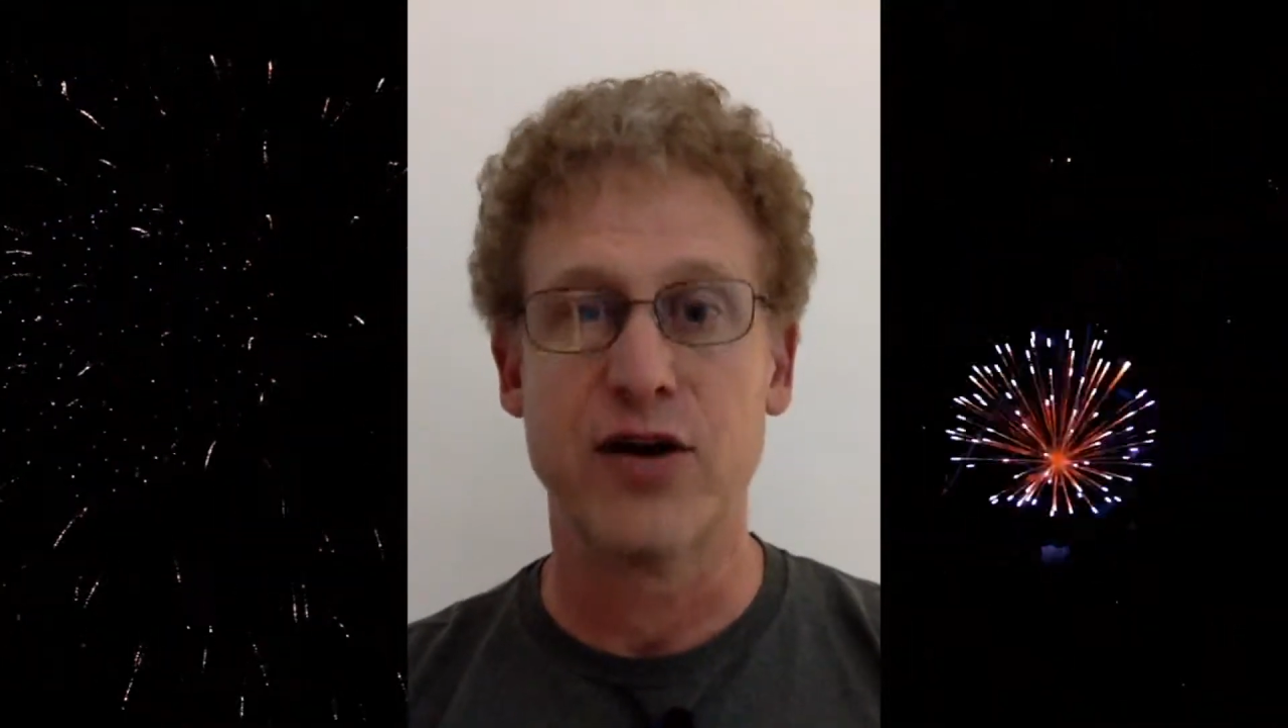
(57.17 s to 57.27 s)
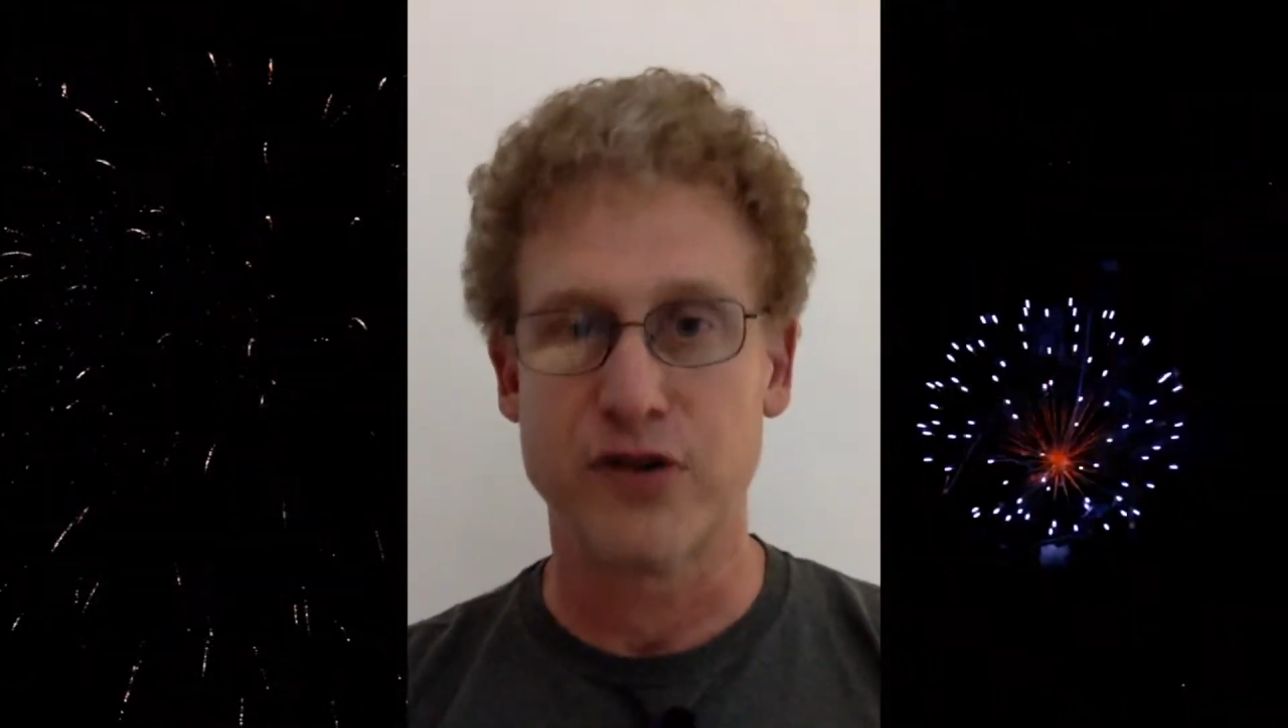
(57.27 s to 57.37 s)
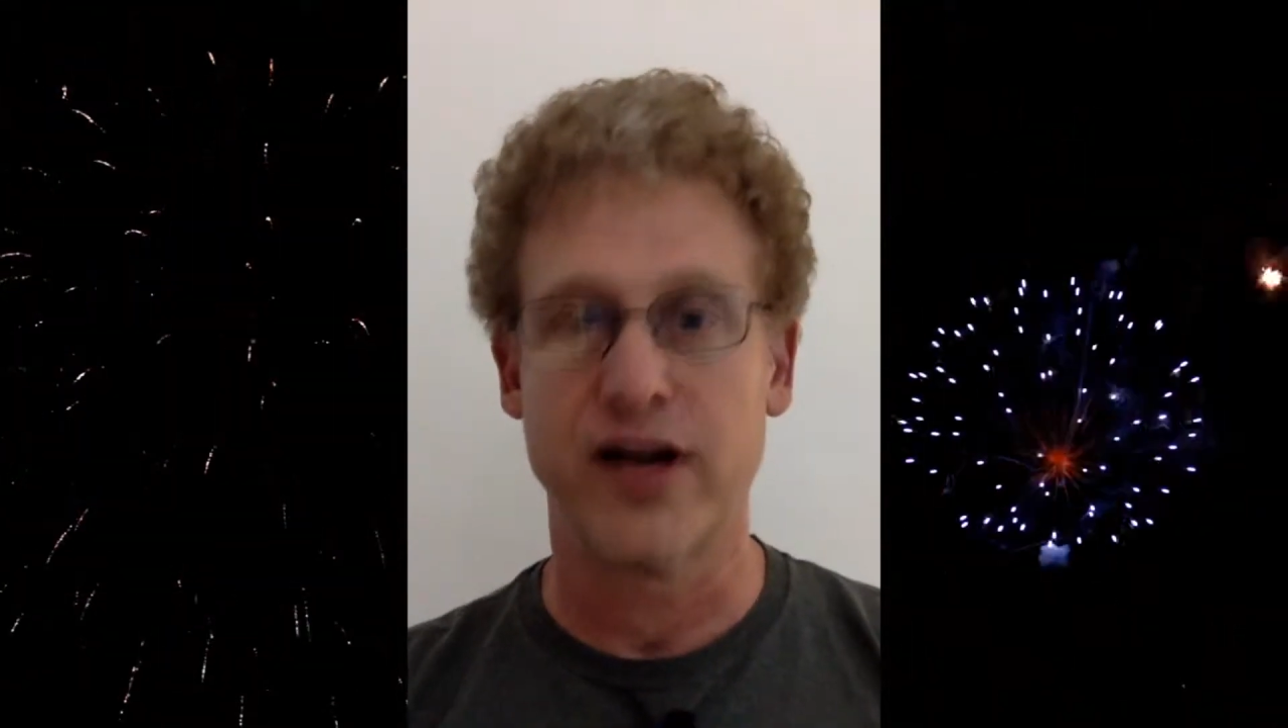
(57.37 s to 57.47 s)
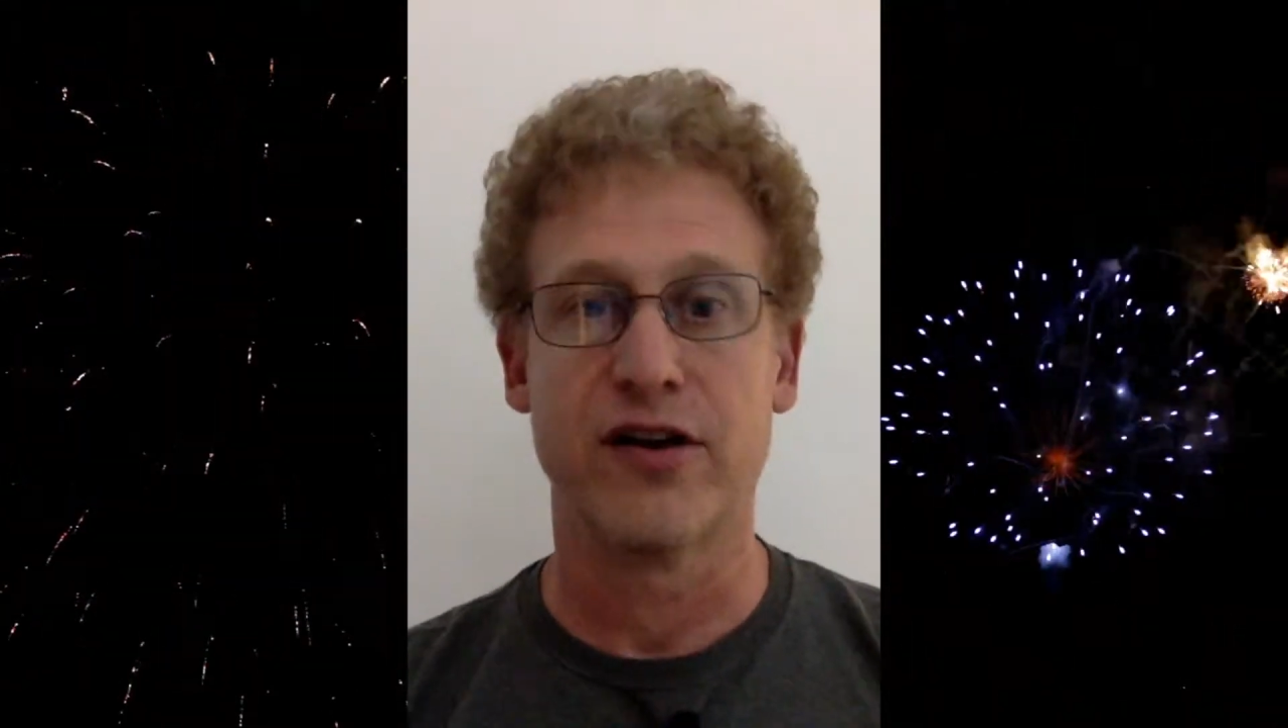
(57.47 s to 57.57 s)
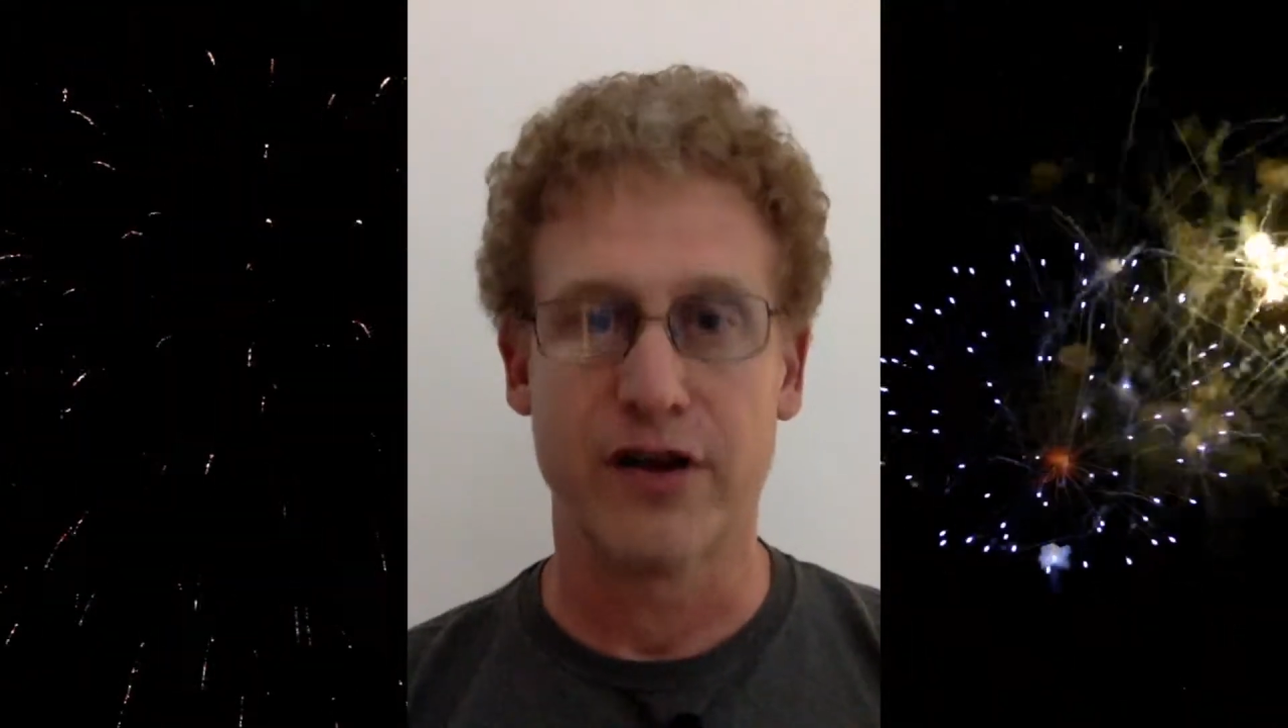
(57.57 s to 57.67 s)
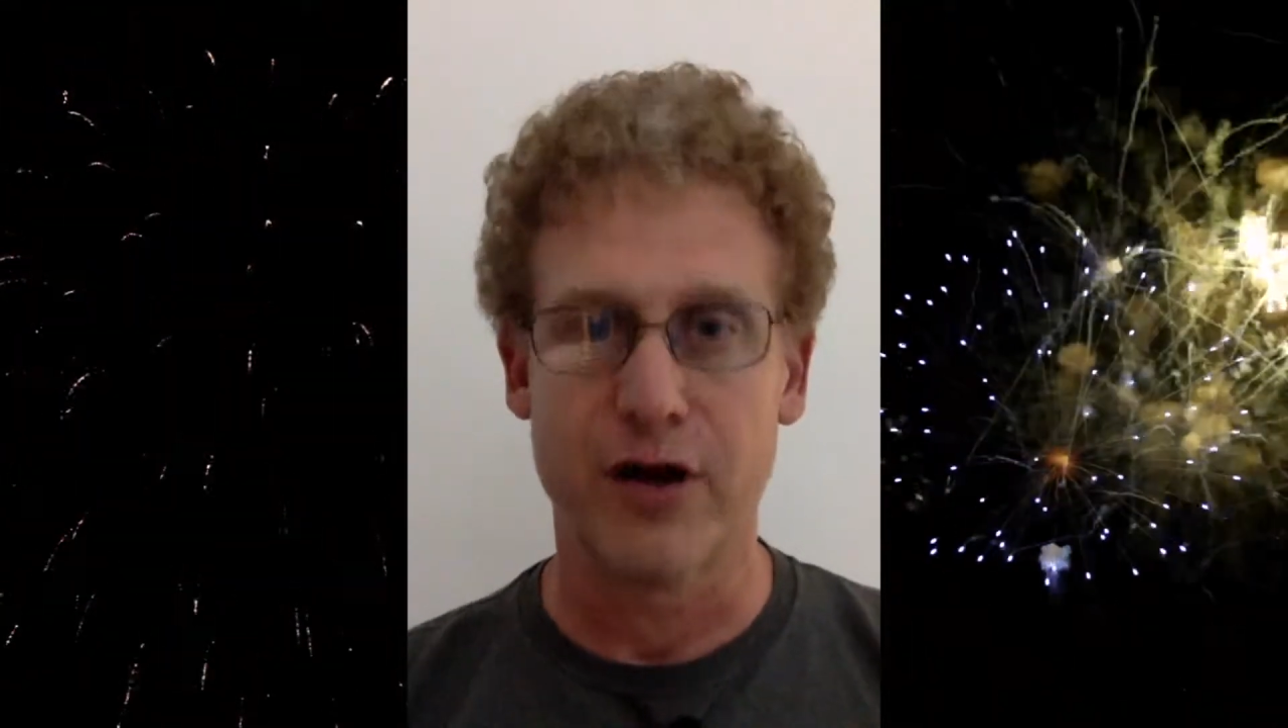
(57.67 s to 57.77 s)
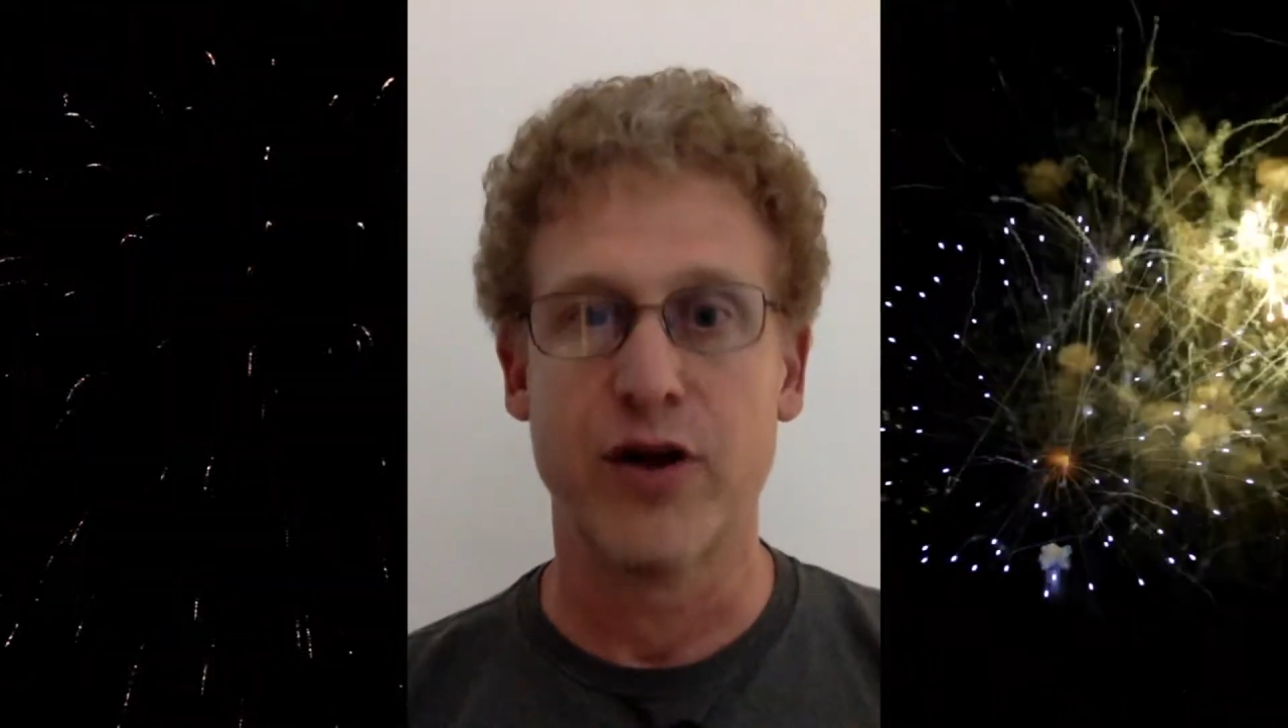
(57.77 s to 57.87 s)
trailer,